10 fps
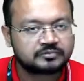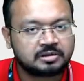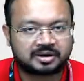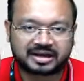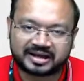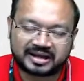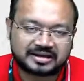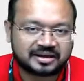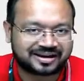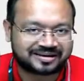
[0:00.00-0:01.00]
But again,
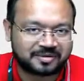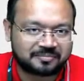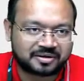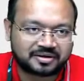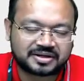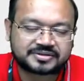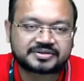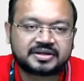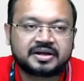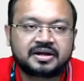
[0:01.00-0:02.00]
remember this,
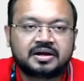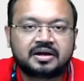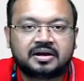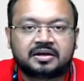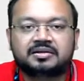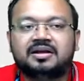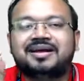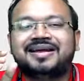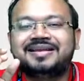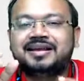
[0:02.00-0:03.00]

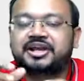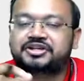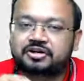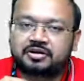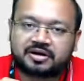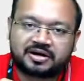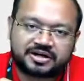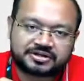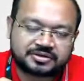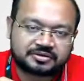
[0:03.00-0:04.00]
in natural
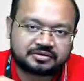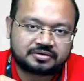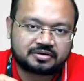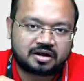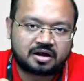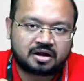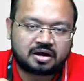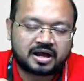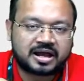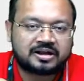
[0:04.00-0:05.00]
condition, the
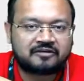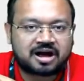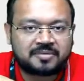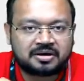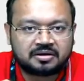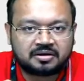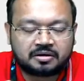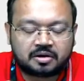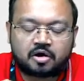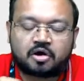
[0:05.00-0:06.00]
environmental
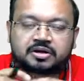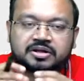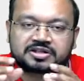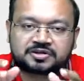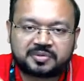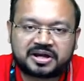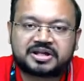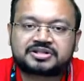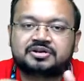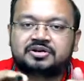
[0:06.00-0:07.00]
or the
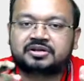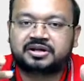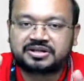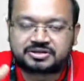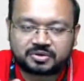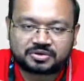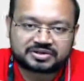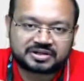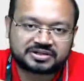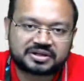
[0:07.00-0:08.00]
space or the
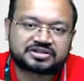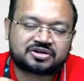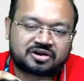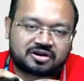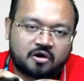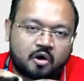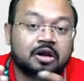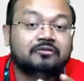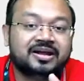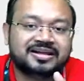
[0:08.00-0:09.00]
resources, it is not
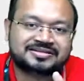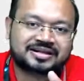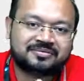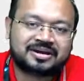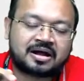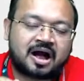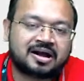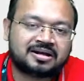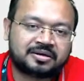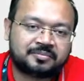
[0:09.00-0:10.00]
always remain
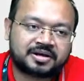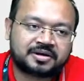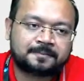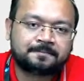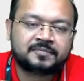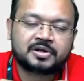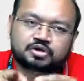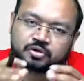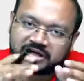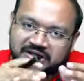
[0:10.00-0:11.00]
unlimited.
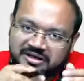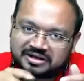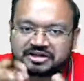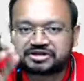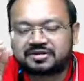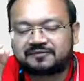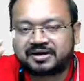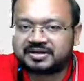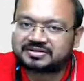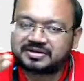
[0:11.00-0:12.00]
So in an initial
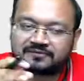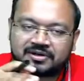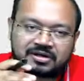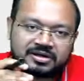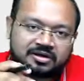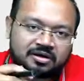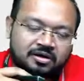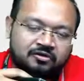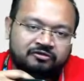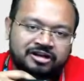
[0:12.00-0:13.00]
phase, definitely the
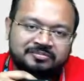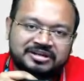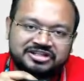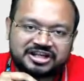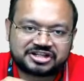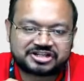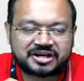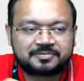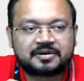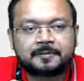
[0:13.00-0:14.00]
curve will be J-shaped,